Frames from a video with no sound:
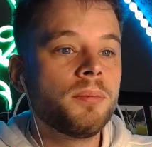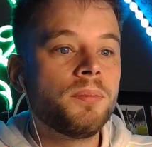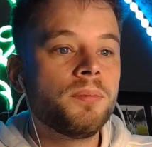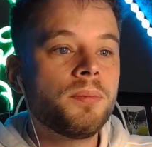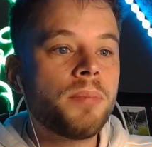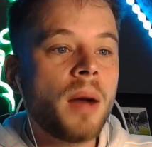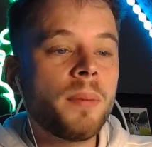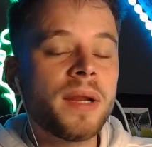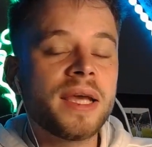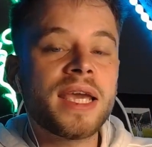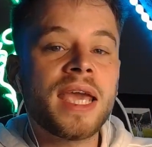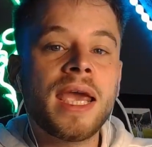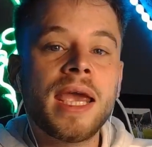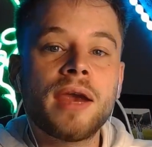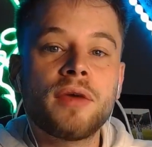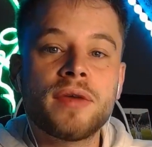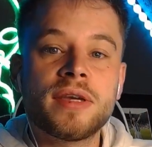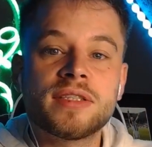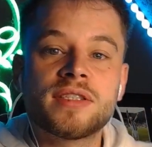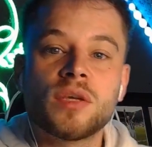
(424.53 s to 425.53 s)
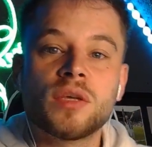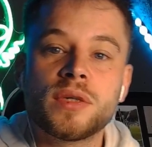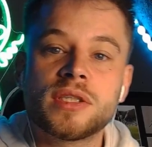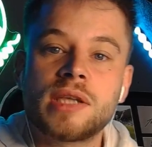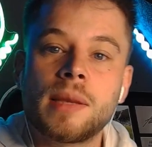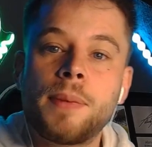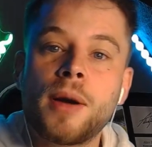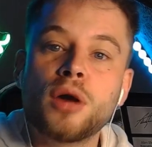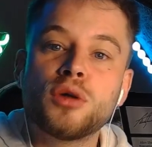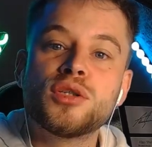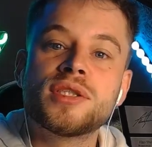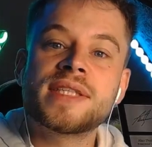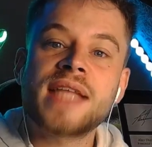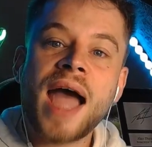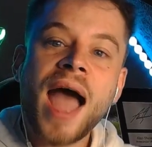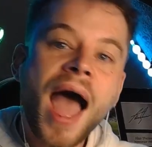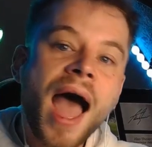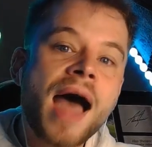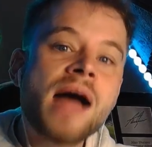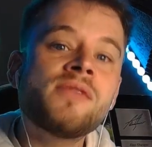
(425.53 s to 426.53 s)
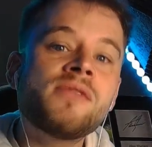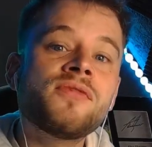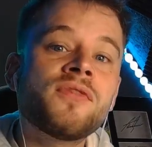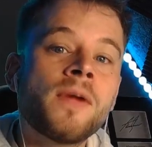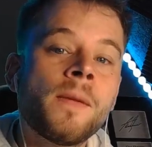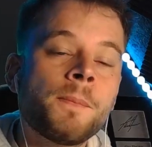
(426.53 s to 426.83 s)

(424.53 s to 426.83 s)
public hearings that we're supposed to have,